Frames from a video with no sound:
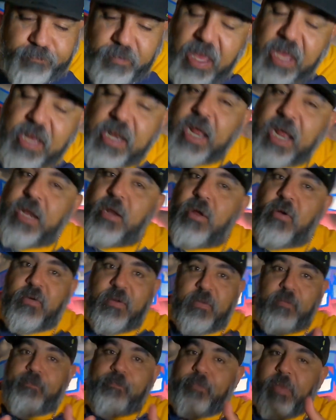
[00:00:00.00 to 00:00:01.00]
And I
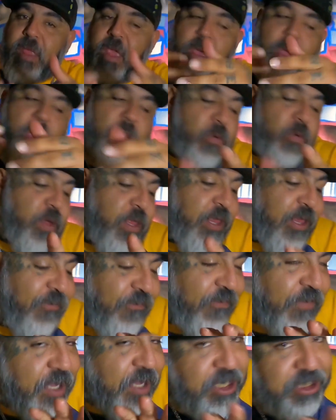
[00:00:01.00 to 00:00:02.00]
know with
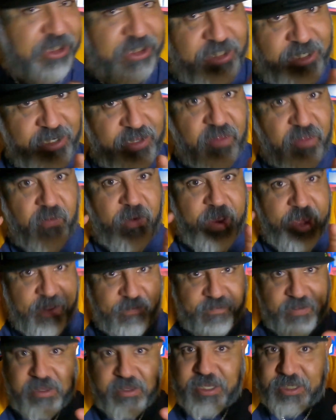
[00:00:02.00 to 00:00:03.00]
inflation and the way
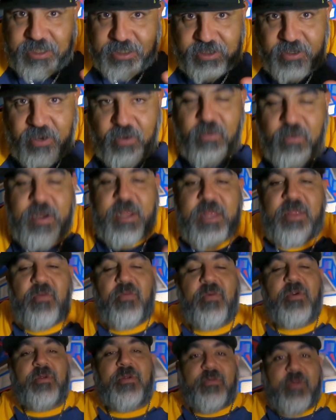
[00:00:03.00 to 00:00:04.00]
everything's going in the
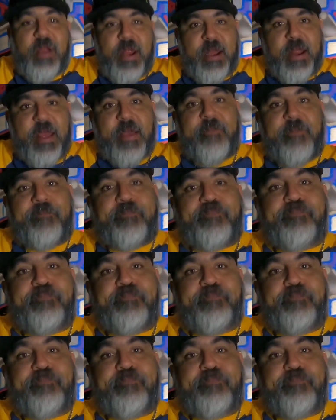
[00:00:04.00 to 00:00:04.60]
world right now,